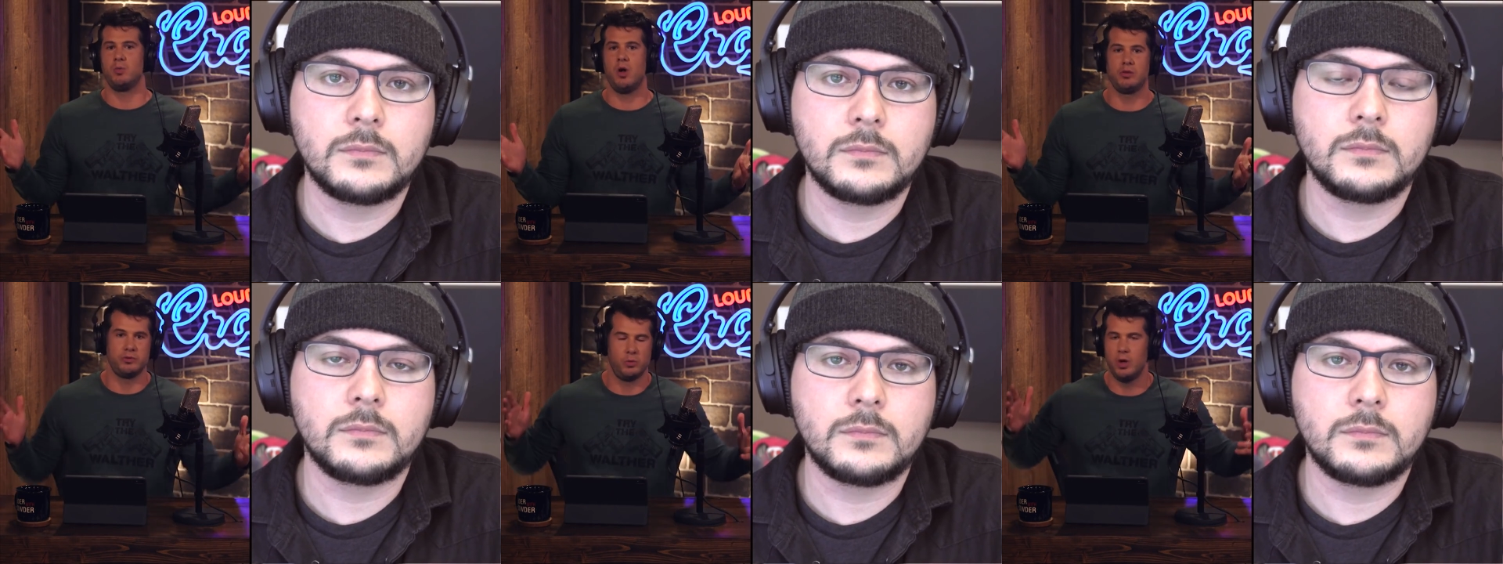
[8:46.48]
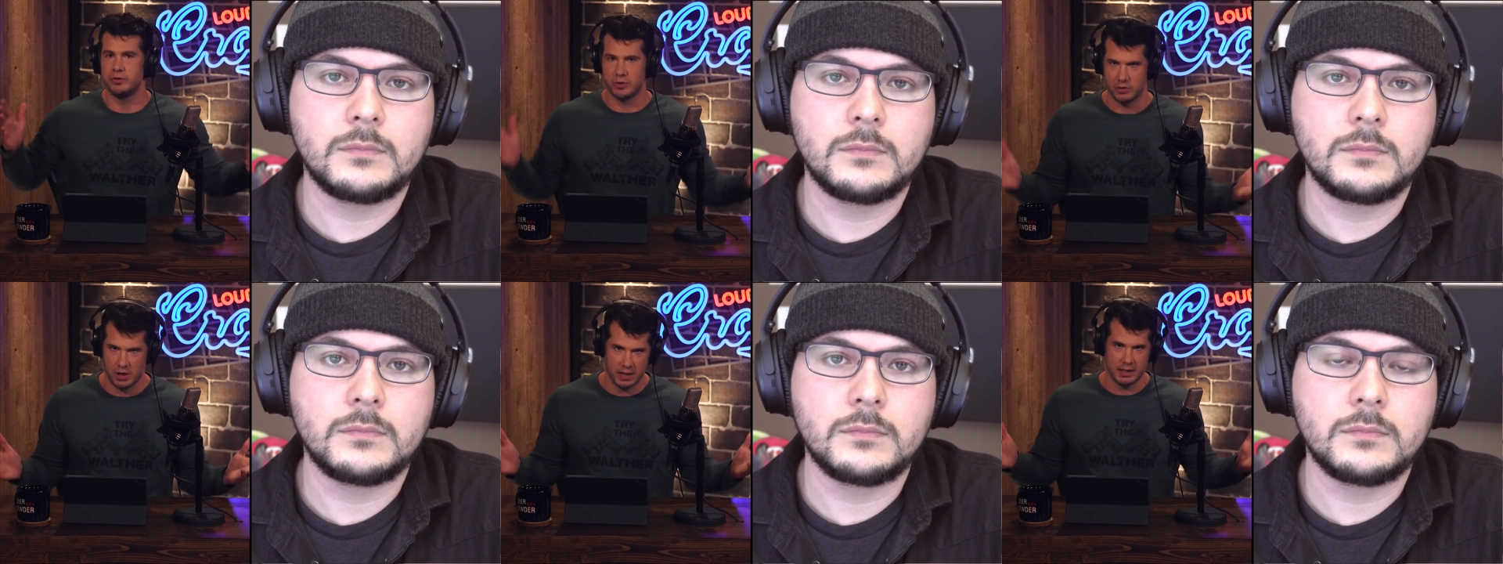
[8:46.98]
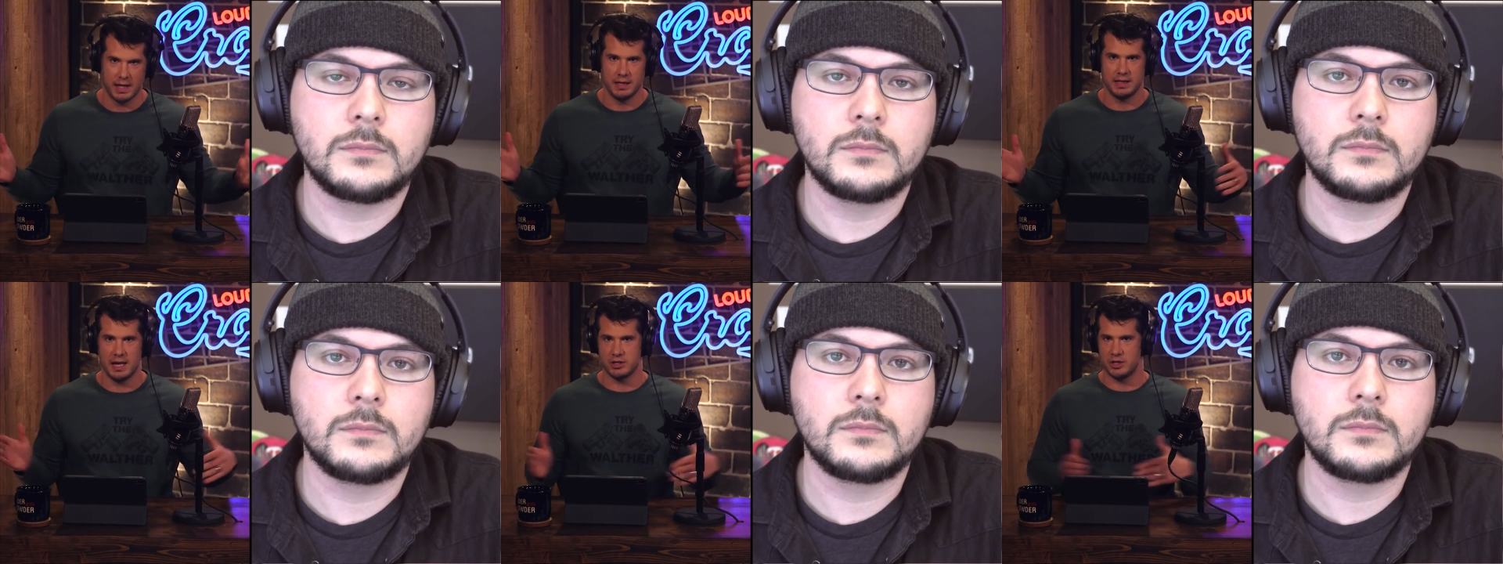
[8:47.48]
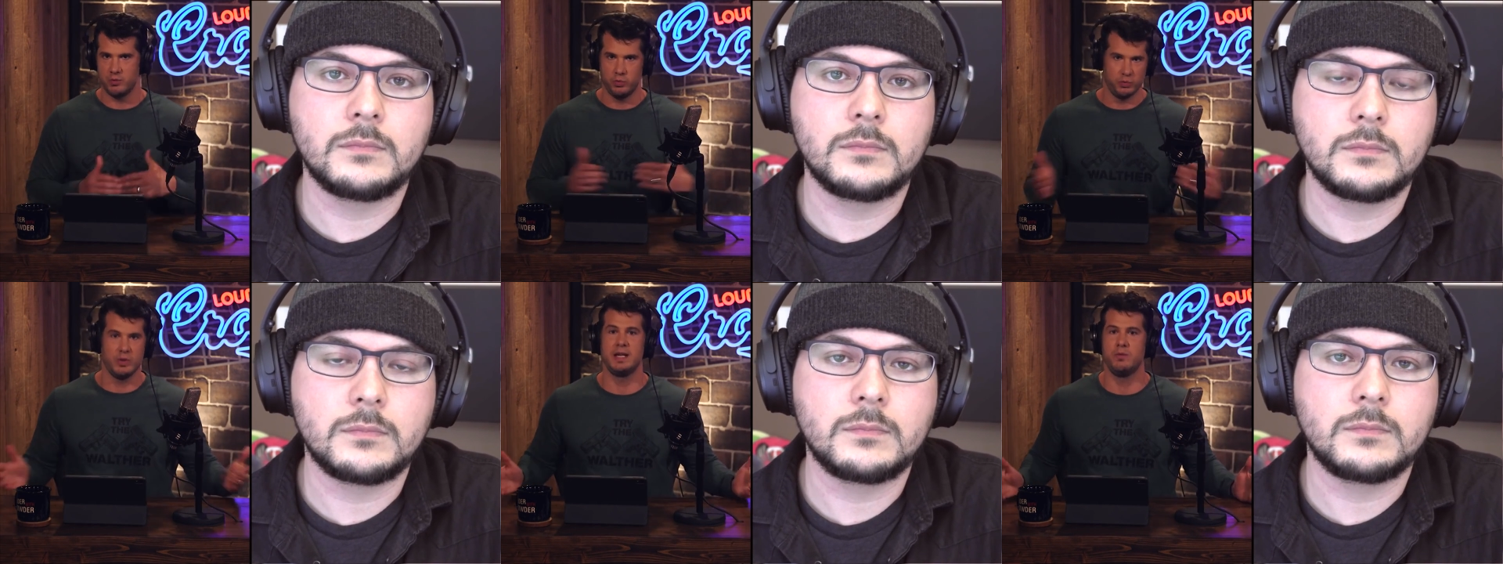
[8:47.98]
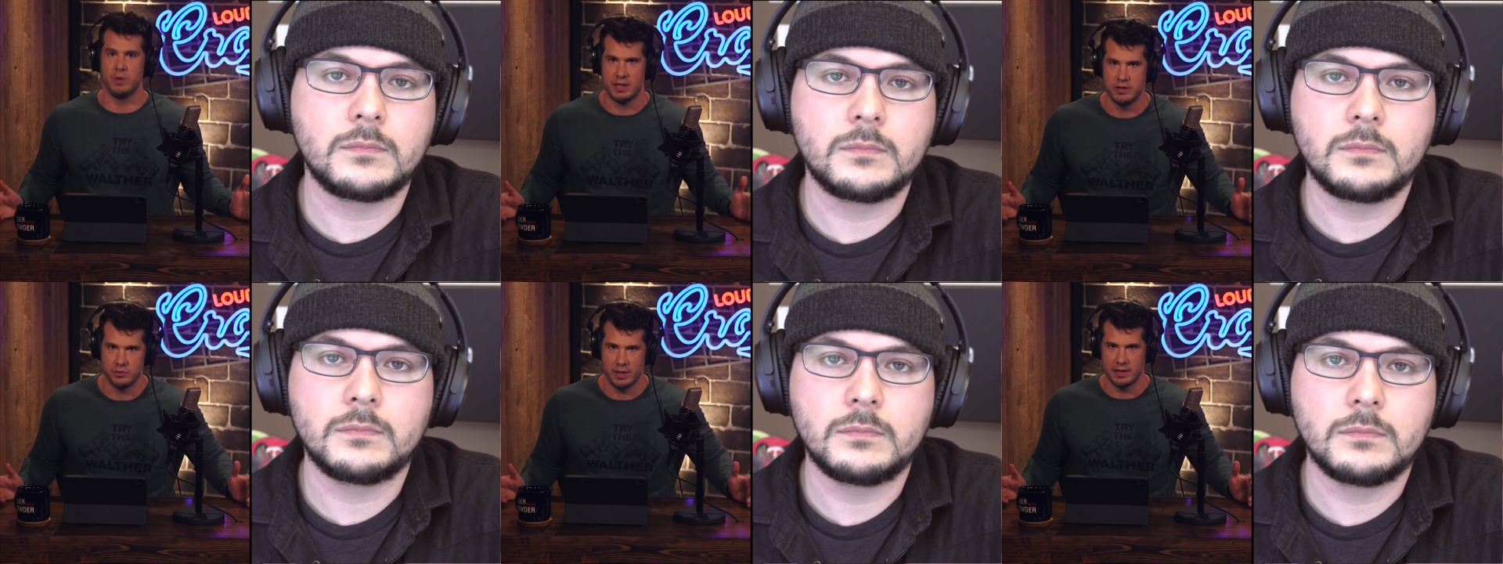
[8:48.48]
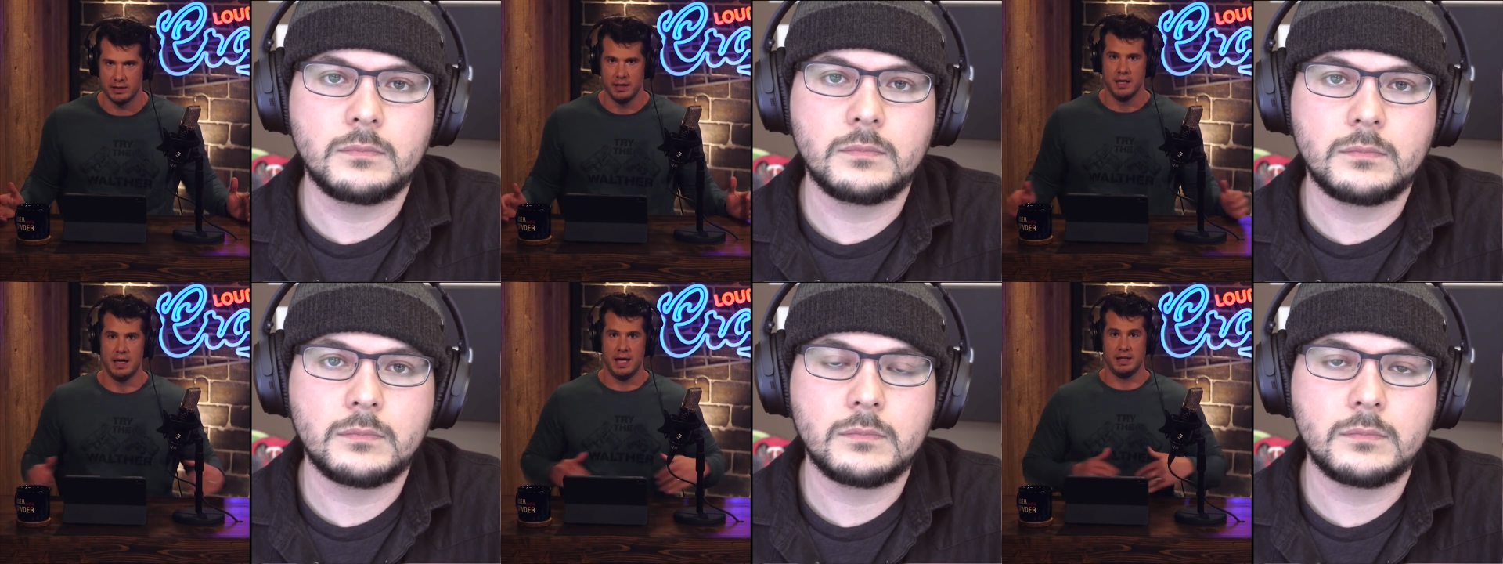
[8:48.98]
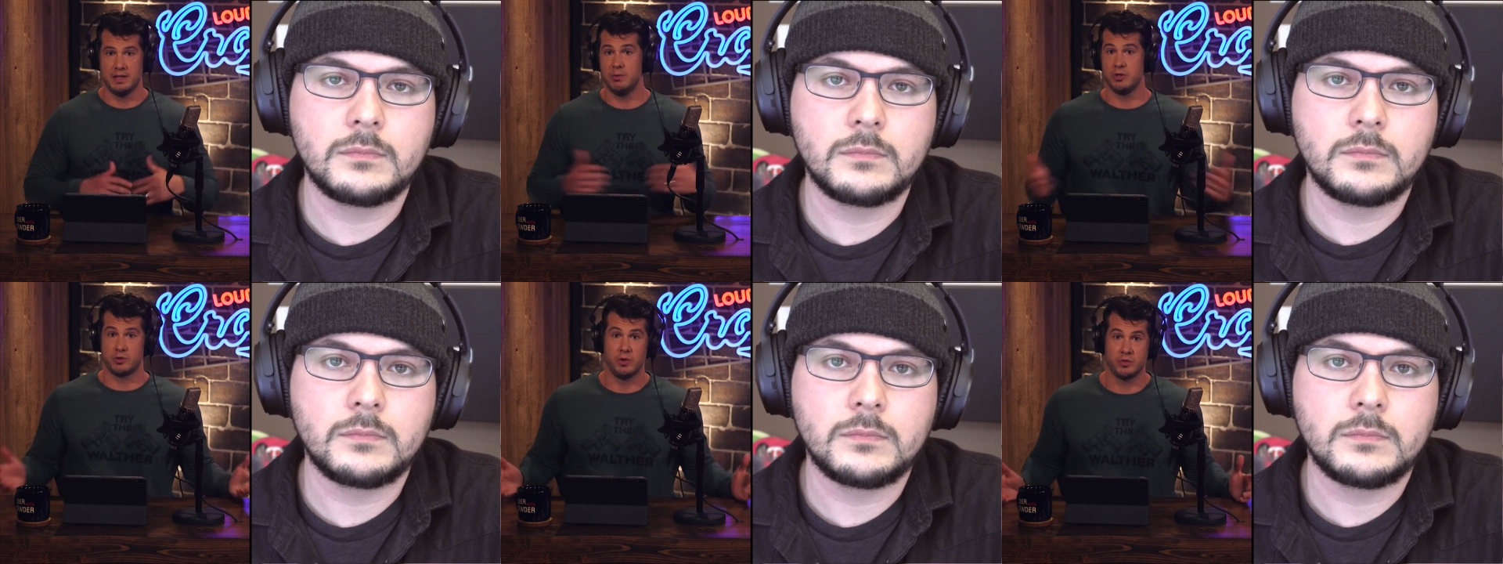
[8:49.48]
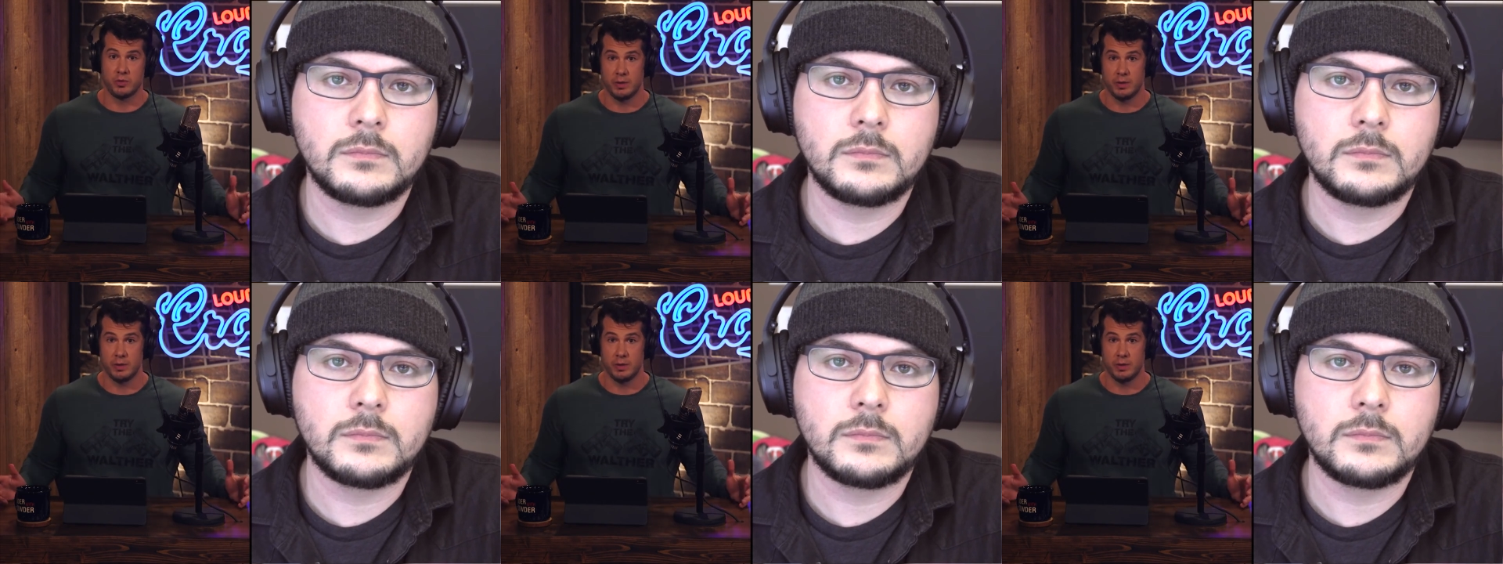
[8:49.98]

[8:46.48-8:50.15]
Speaker 1: to Walter Cronkite and actually read what he's written and see what his quotes were,